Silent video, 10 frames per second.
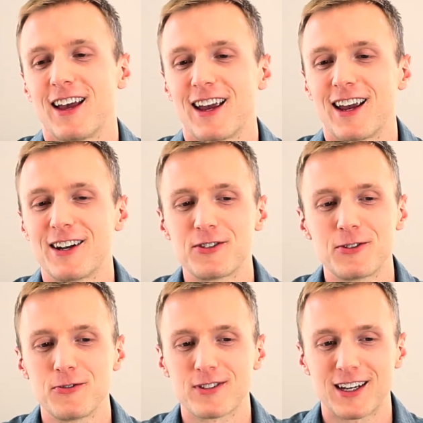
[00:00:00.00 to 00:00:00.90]
And as
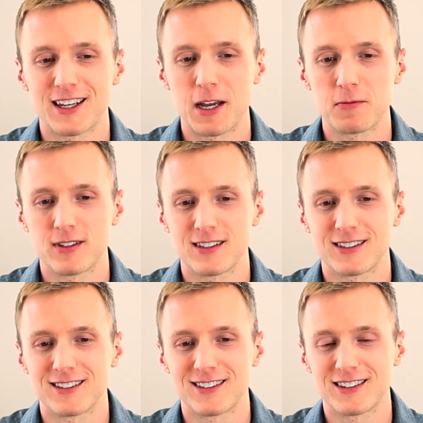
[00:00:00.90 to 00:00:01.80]
soon as I came to
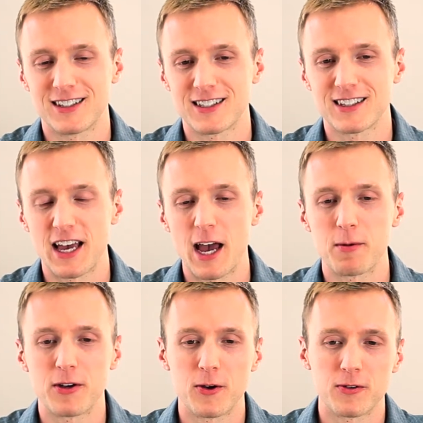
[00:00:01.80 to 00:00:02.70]
this
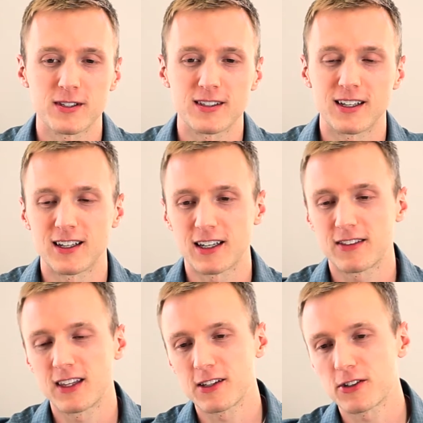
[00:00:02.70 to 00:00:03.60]
lab, I noticed that
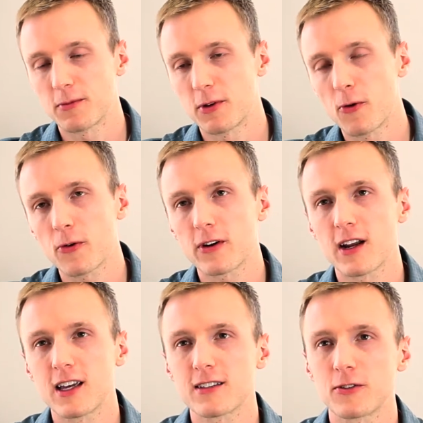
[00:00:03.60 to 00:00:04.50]
things could be
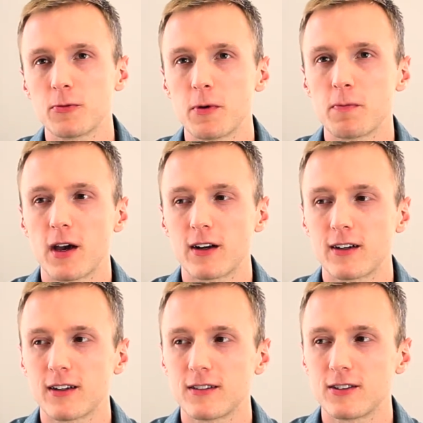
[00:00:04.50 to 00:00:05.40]
organized a little bit
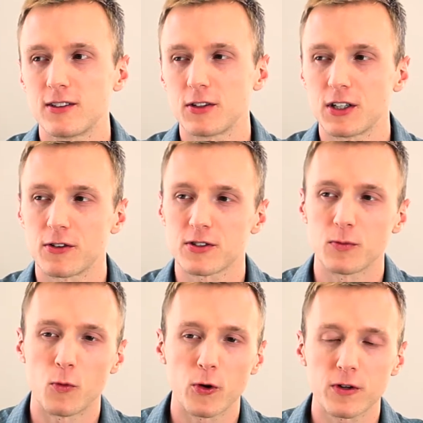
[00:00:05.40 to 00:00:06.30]
better,
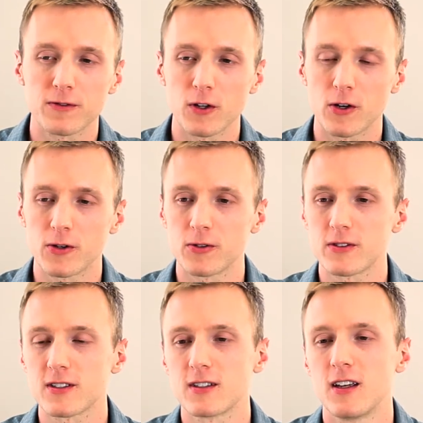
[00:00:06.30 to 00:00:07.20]
some
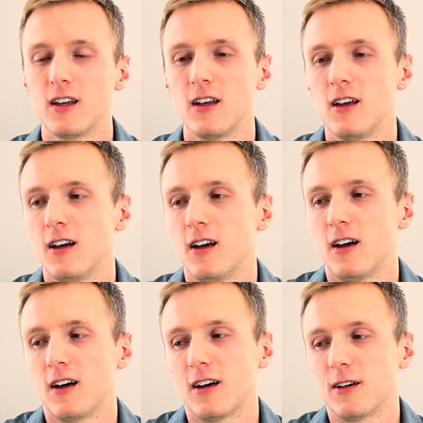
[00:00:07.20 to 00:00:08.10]
workflows,
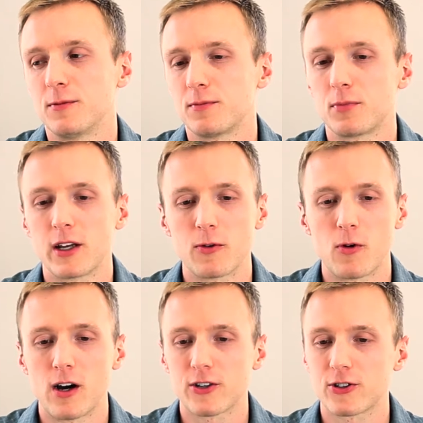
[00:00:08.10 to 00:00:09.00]
plate
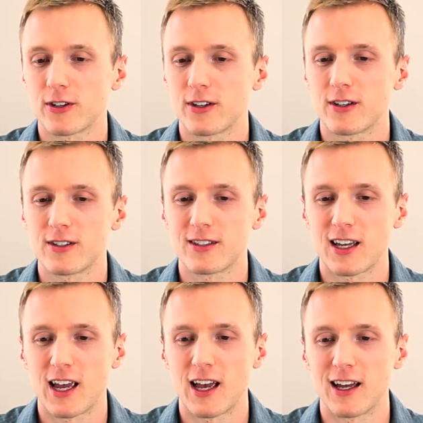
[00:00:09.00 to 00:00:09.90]
washers,
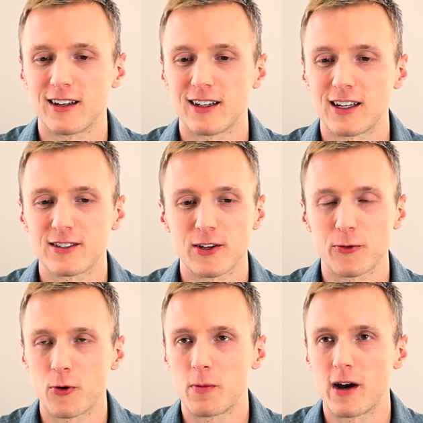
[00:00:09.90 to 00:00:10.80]
and I saw
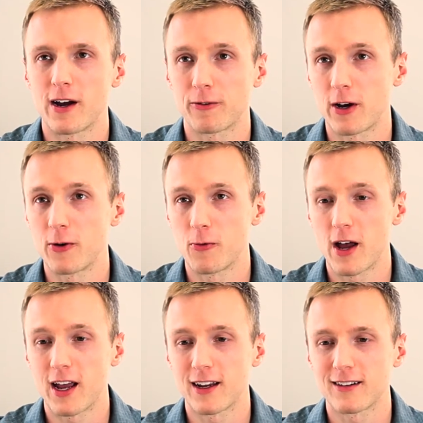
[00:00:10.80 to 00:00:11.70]
the robot right
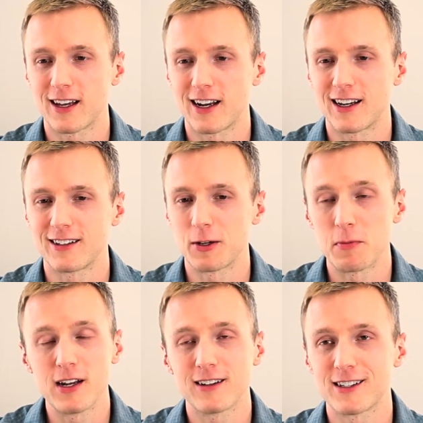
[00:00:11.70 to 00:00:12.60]
away, and I
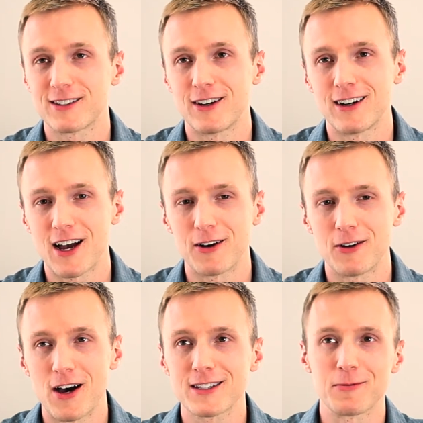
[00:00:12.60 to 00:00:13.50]
immediately saw how
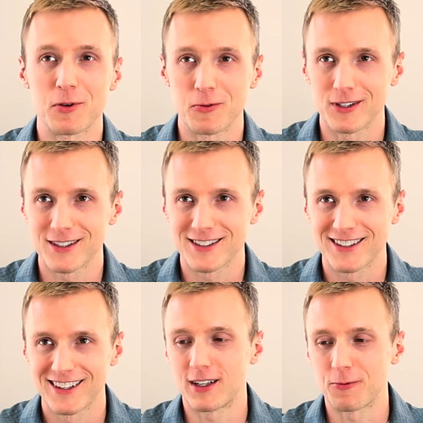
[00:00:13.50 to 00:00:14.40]
awesome it was.
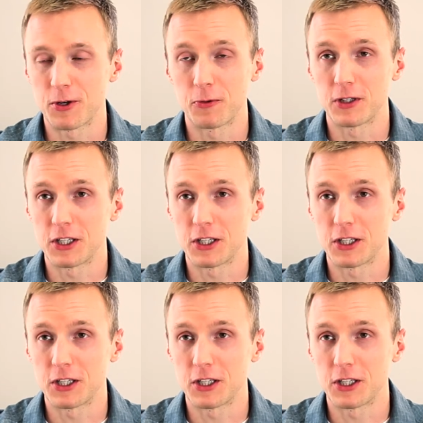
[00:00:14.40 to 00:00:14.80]
Then we